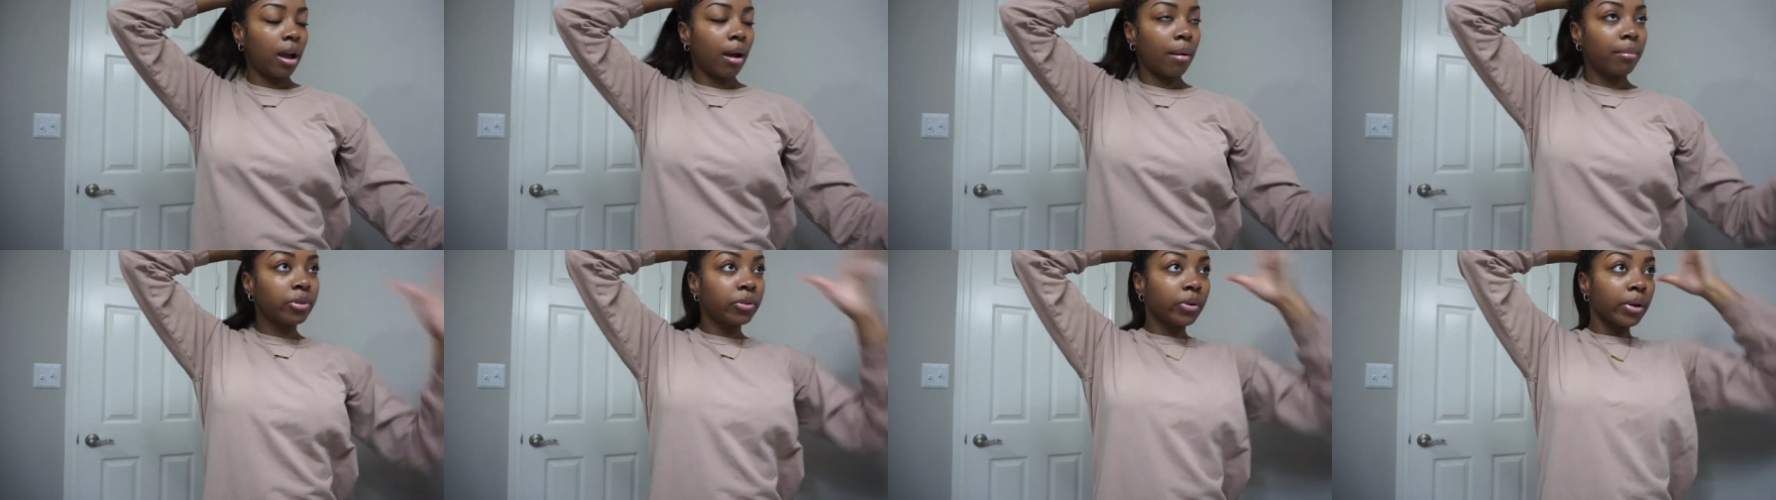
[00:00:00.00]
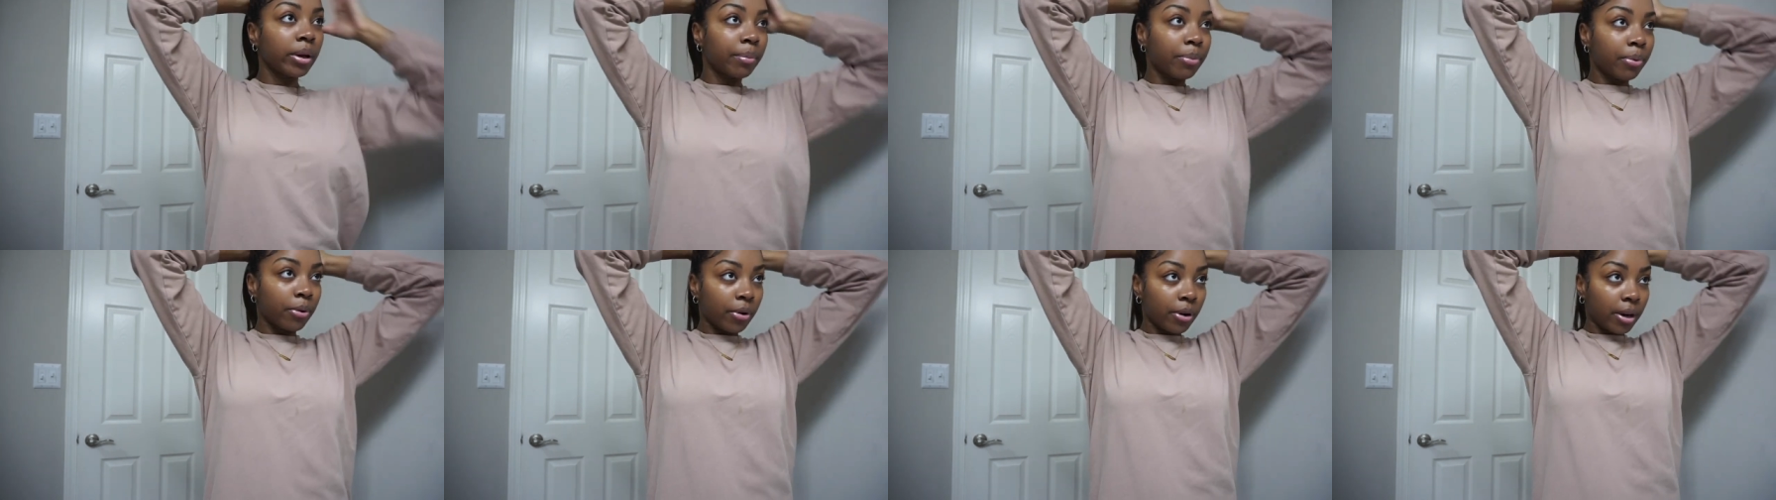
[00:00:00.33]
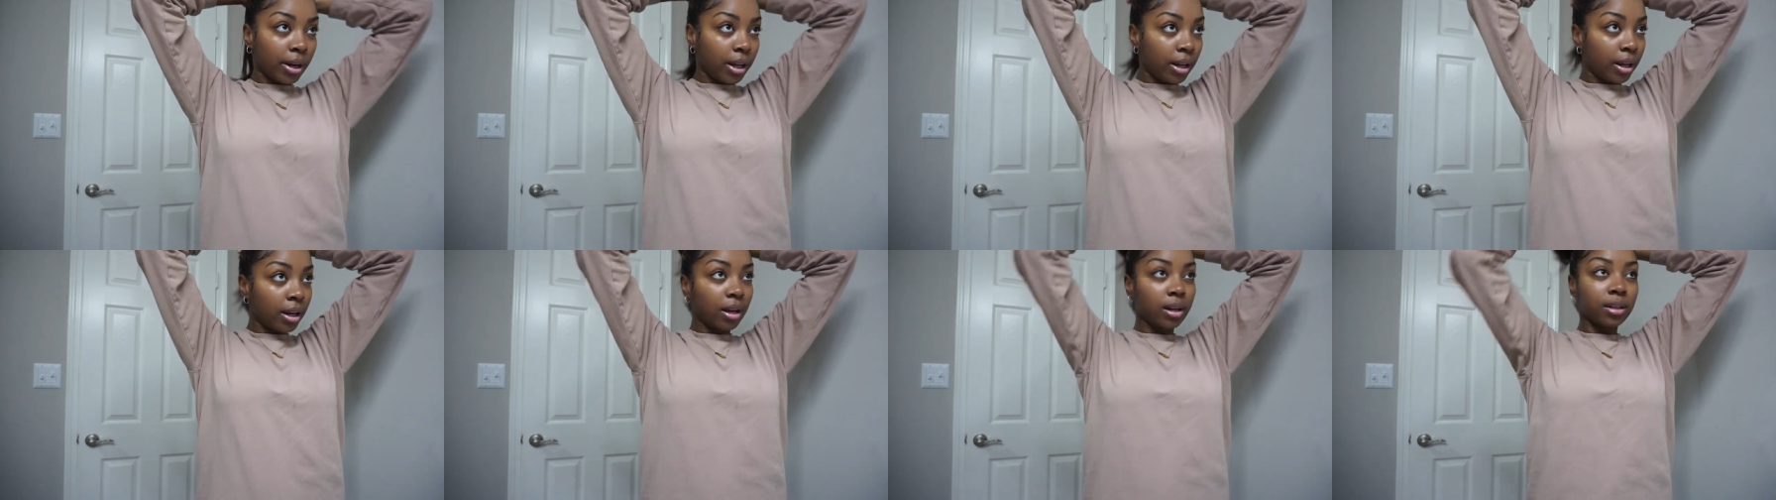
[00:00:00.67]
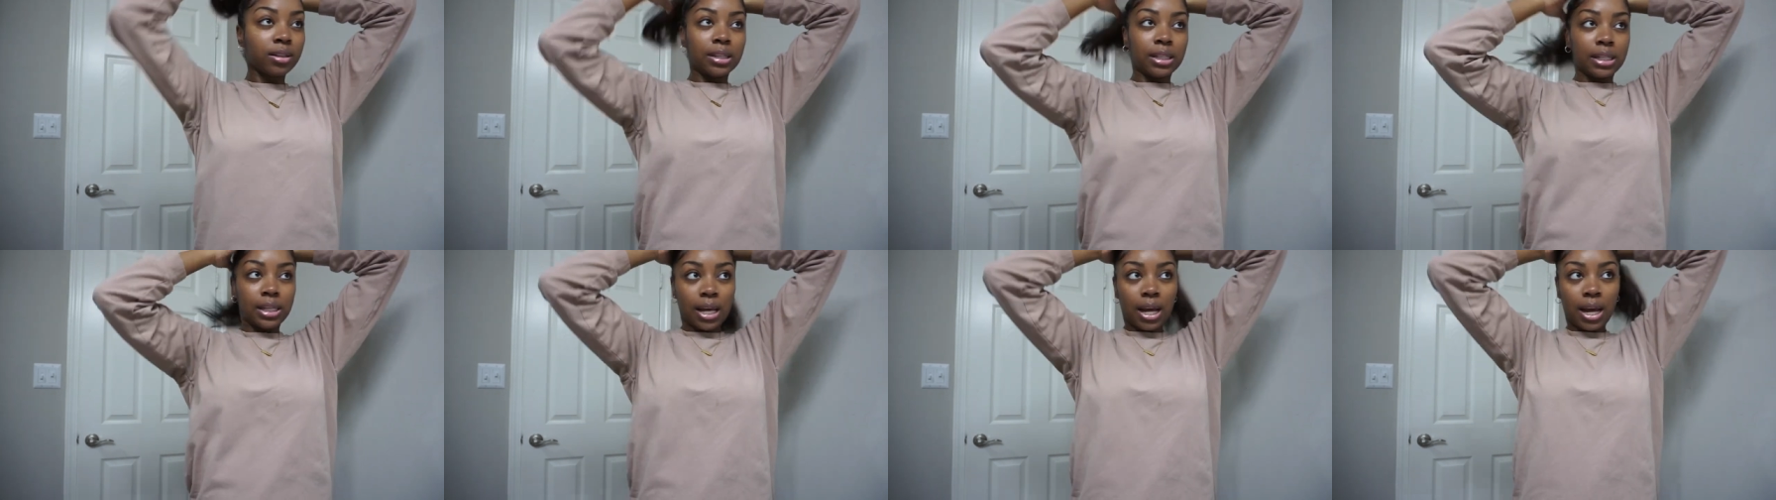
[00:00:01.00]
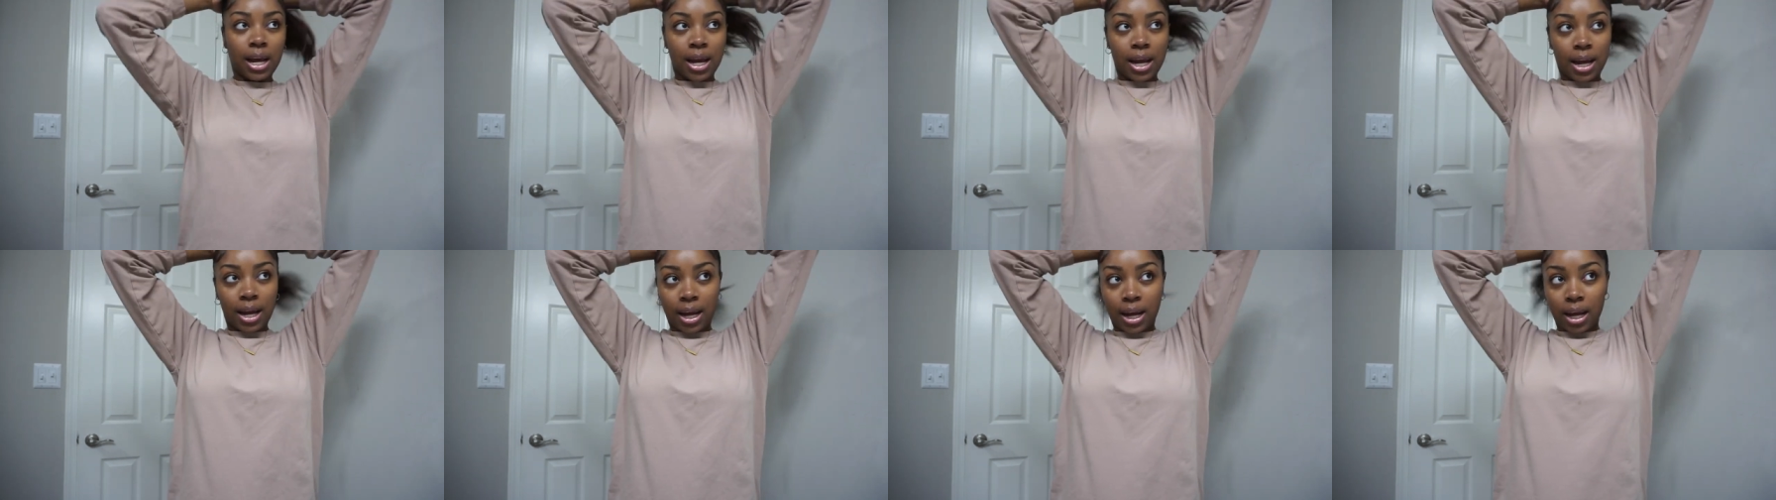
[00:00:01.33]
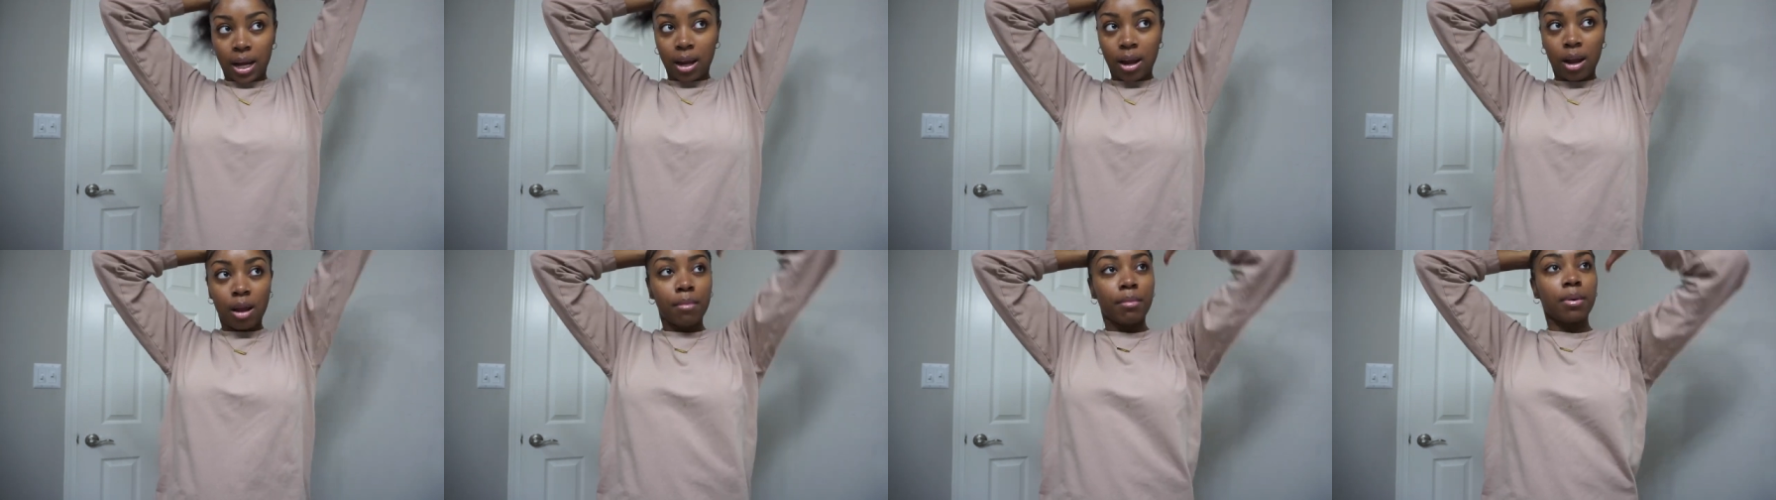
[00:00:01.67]
I'm doing pretty good on
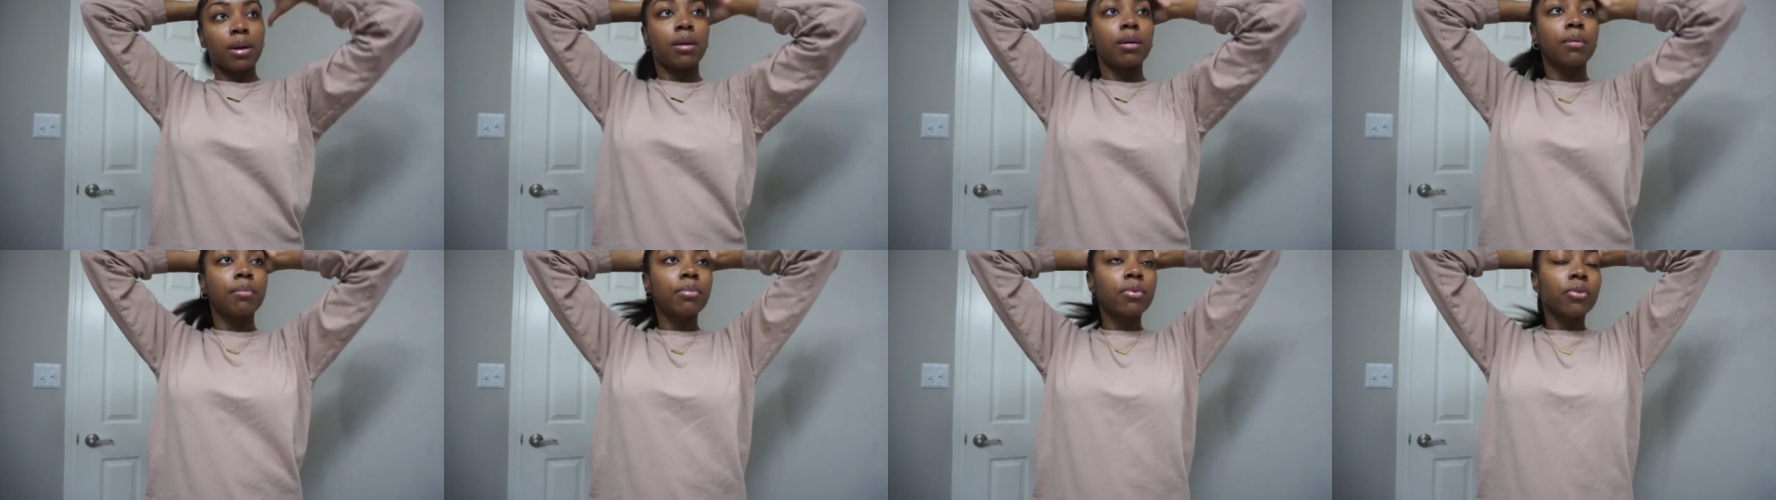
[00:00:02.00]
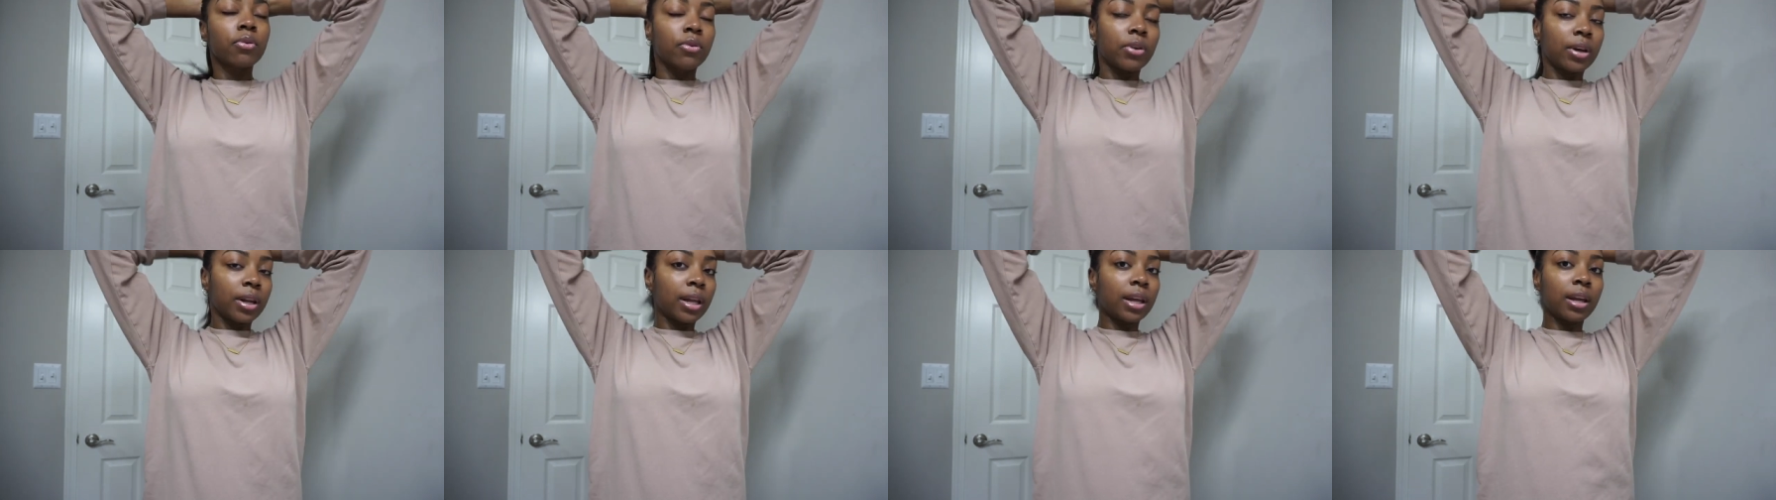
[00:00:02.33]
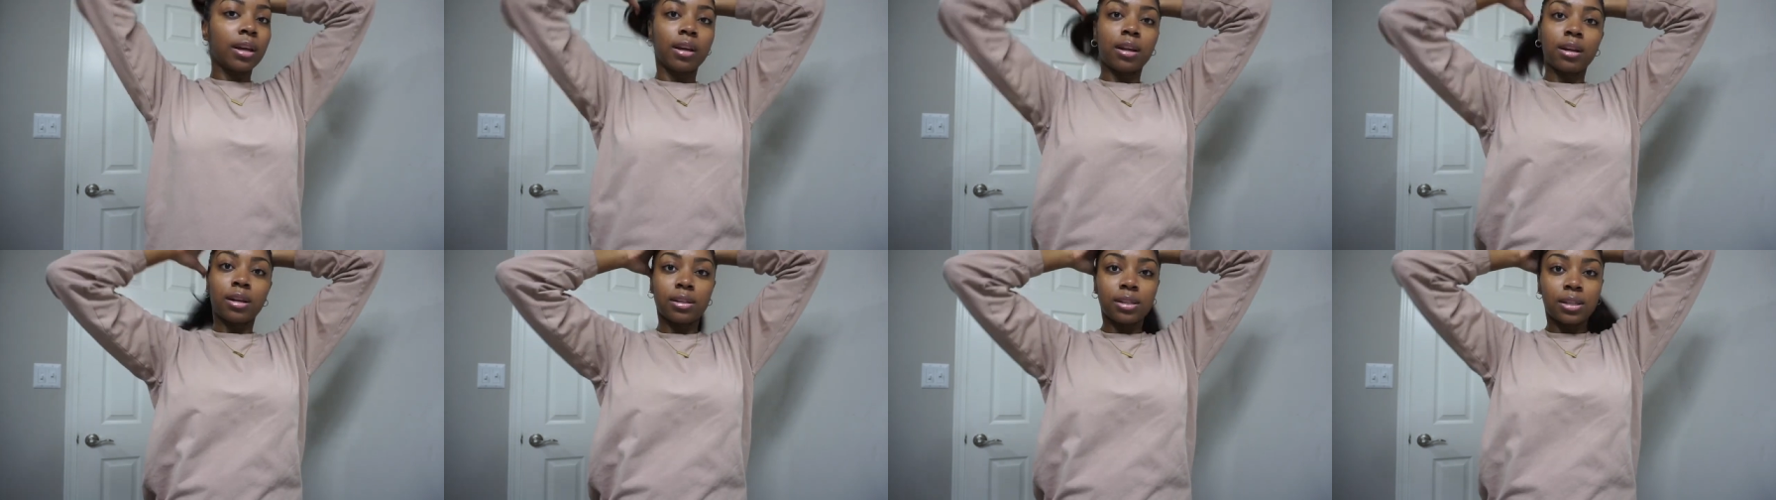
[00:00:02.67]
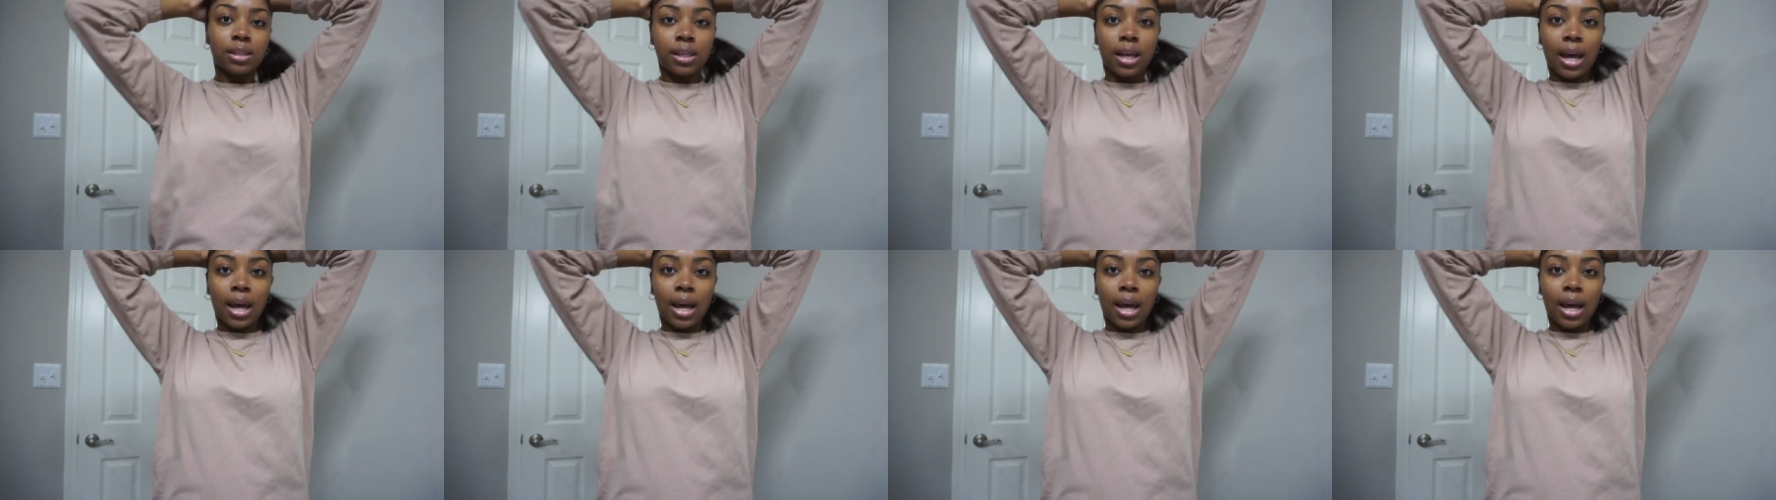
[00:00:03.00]
time. Pretty good on